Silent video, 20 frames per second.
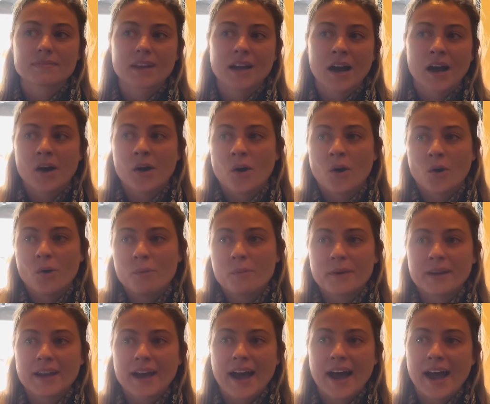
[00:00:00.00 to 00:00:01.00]
I hope,
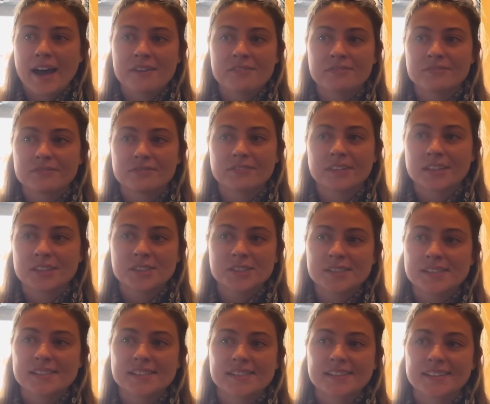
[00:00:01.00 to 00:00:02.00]
and I
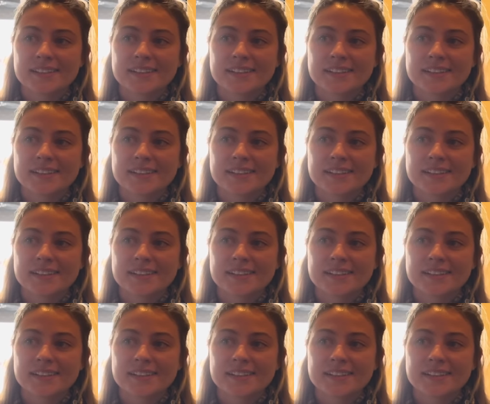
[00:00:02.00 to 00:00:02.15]
just